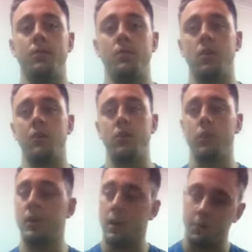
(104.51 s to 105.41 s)
So if you
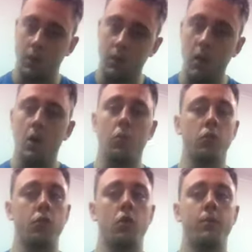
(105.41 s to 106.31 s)
want to come in, we'll
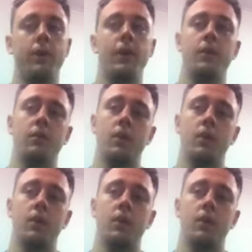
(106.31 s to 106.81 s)
talk about it.